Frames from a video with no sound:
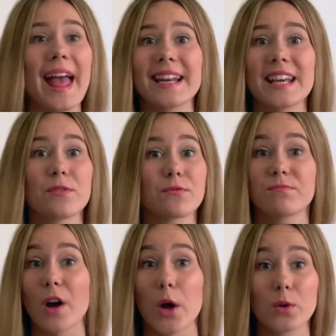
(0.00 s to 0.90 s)
any
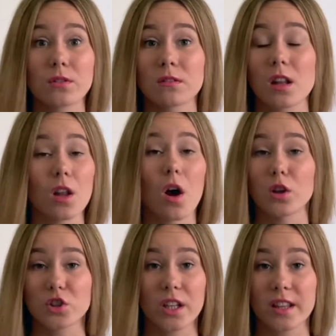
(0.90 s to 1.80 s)
phone
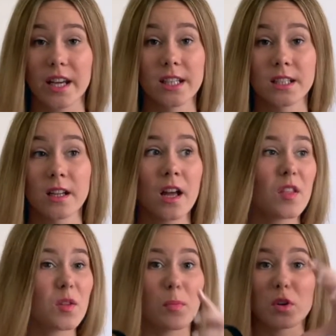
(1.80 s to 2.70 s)
larger than
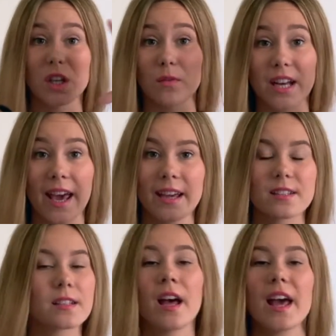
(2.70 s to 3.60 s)
the body of an
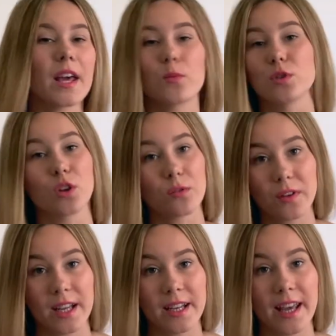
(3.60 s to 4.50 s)
8, it will not
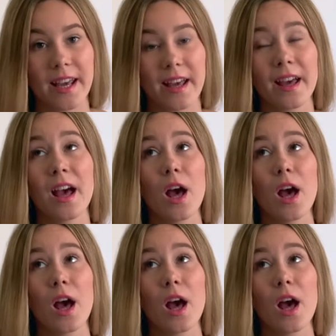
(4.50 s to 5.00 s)
fit in here.